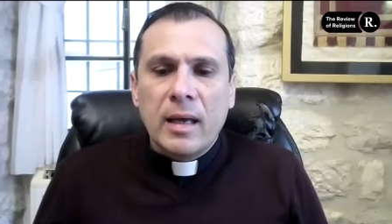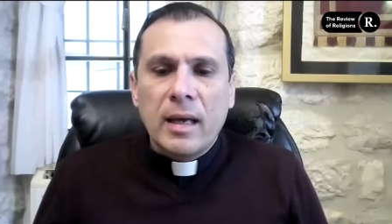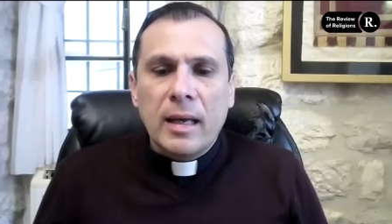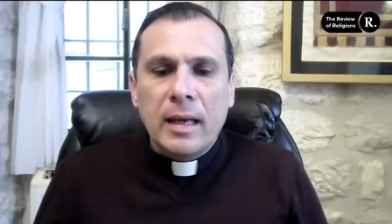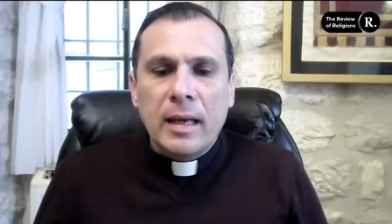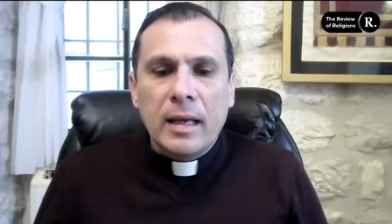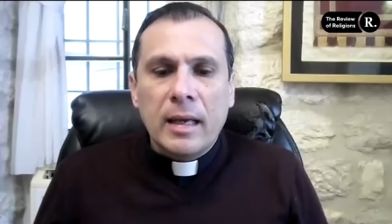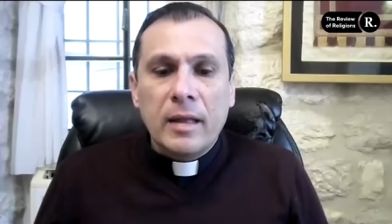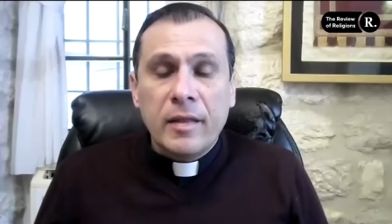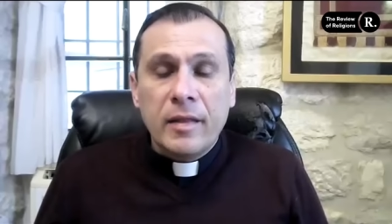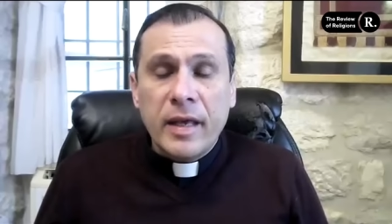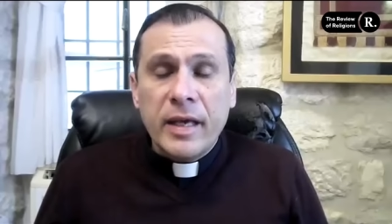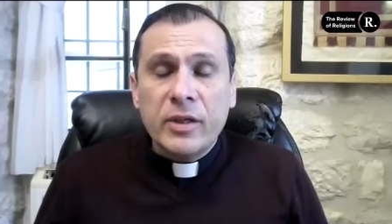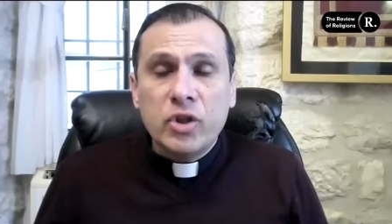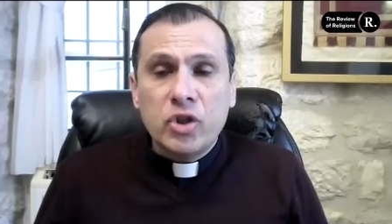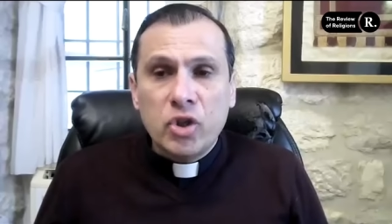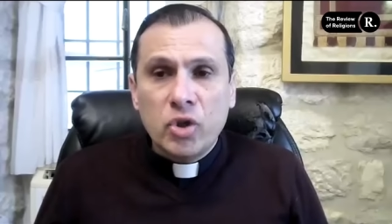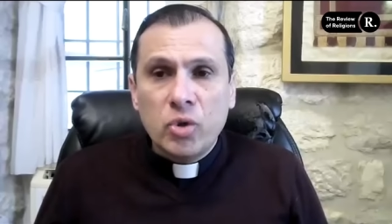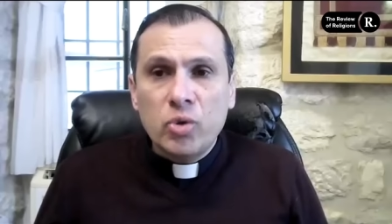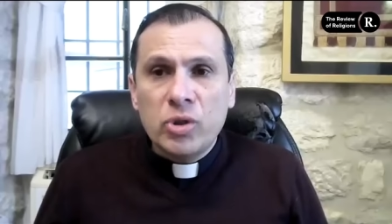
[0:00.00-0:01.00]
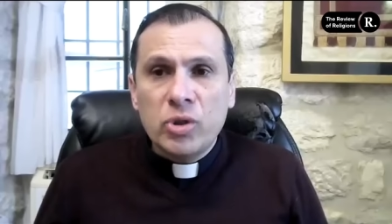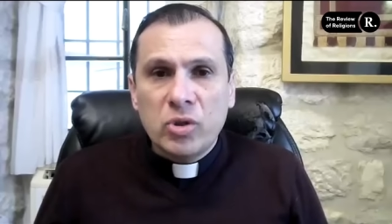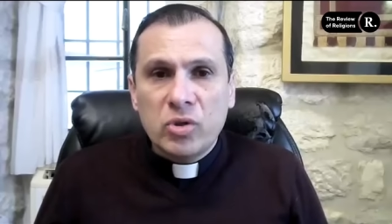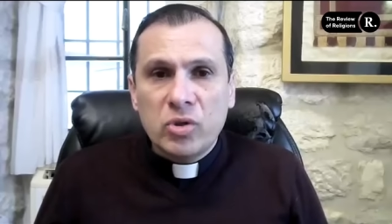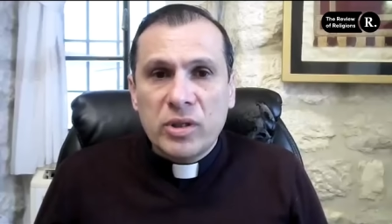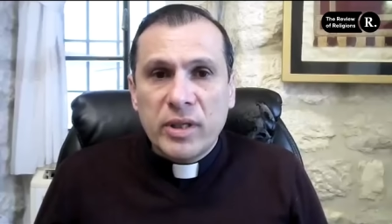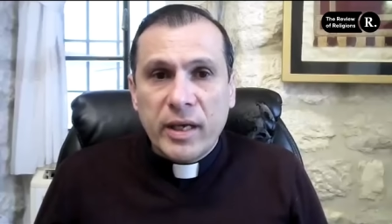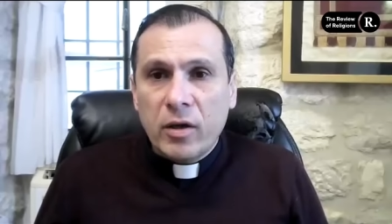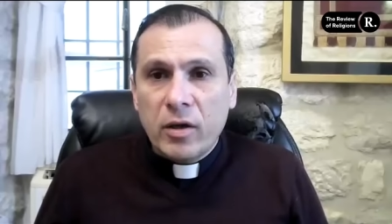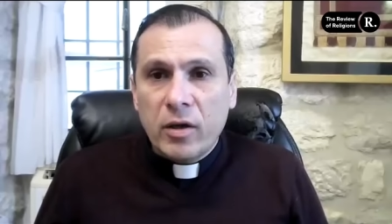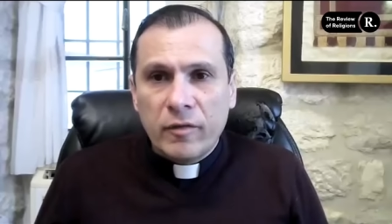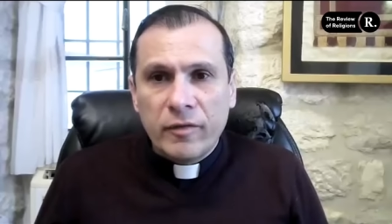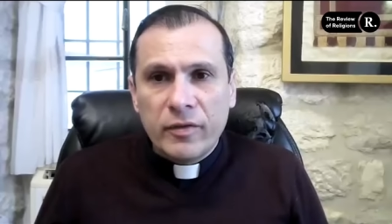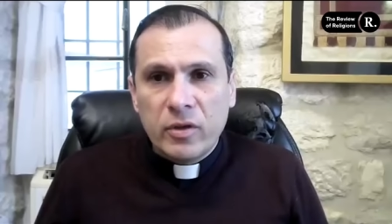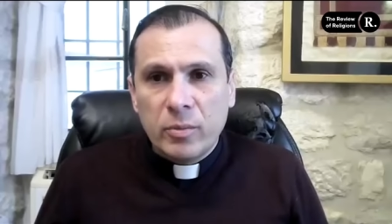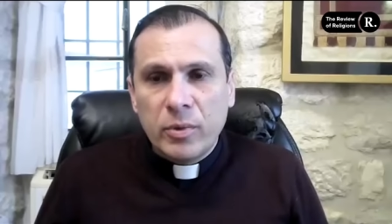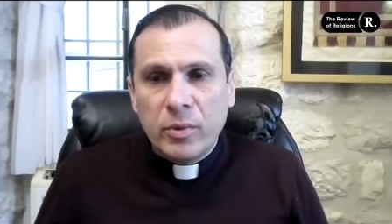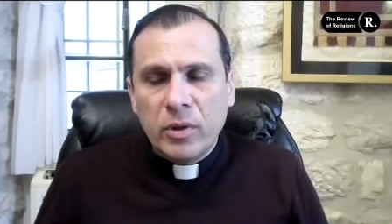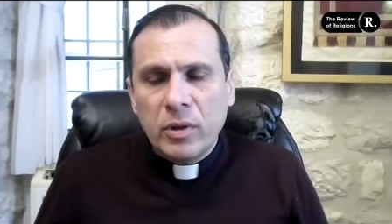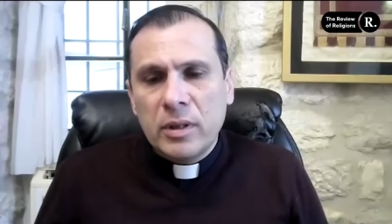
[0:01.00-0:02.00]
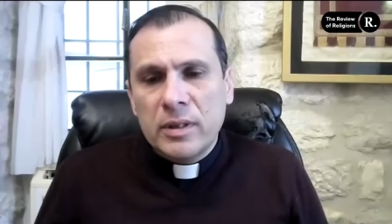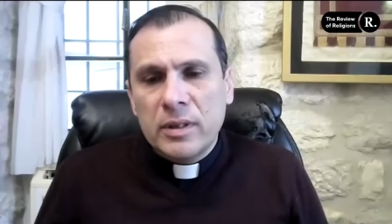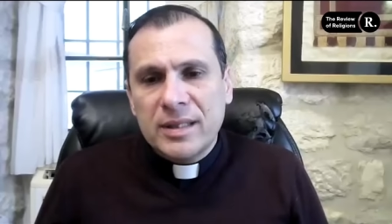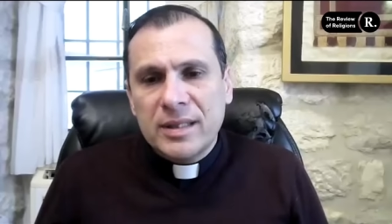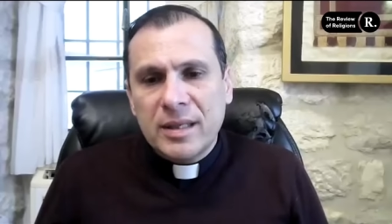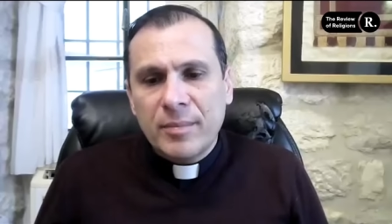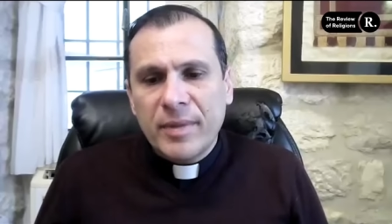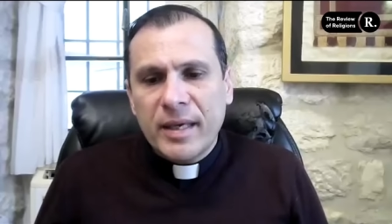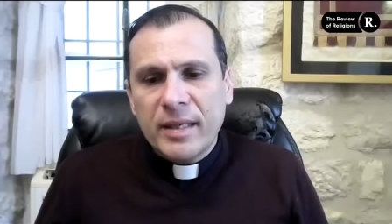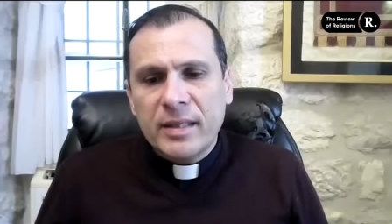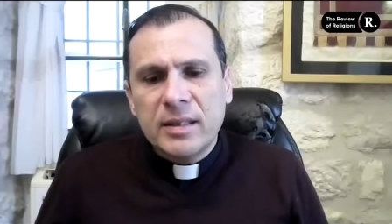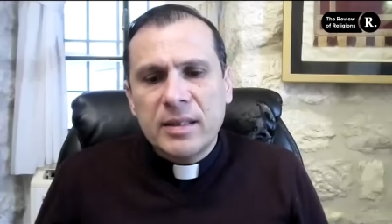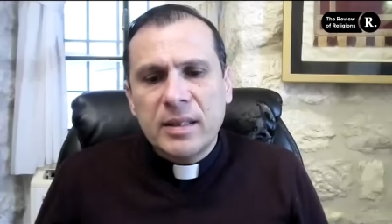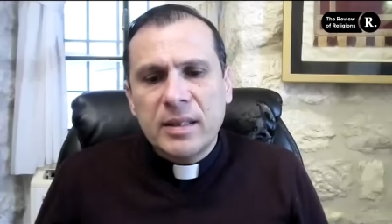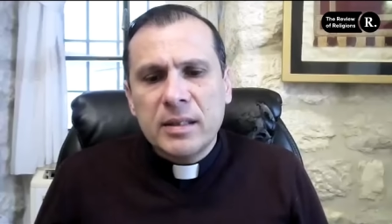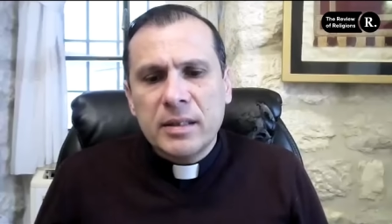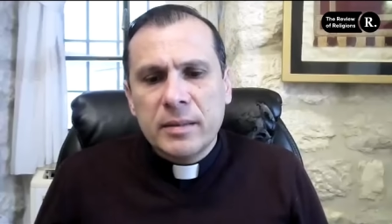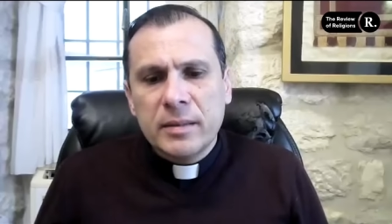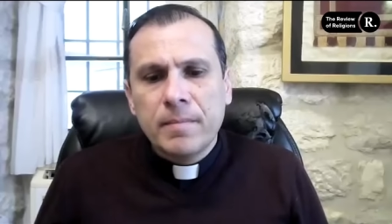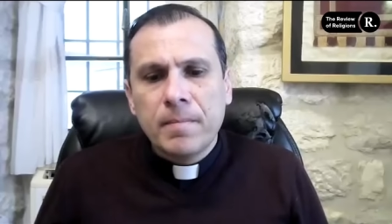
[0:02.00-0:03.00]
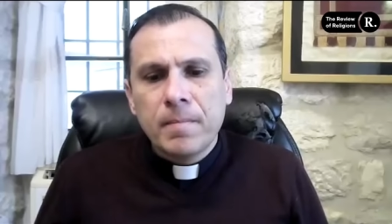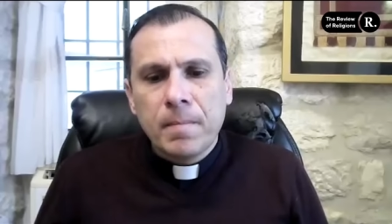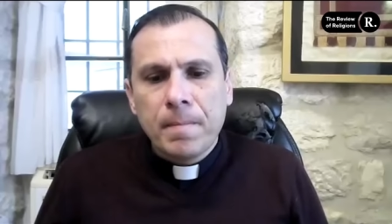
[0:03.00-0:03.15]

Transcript: uh, they choose to stay comfortable in some cases.